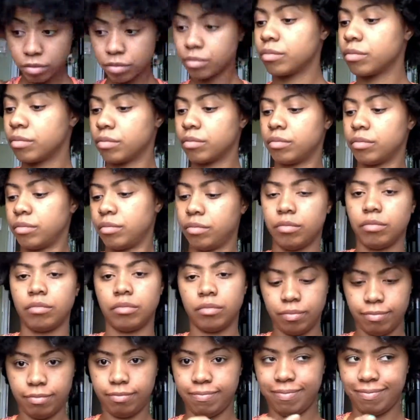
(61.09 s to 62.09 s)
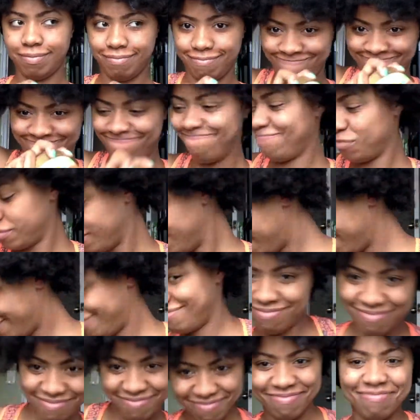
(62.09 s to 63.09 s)
I am indifferent about the cream,
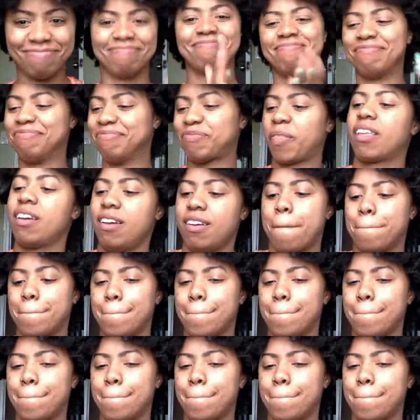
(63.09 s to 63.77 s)
which I will touch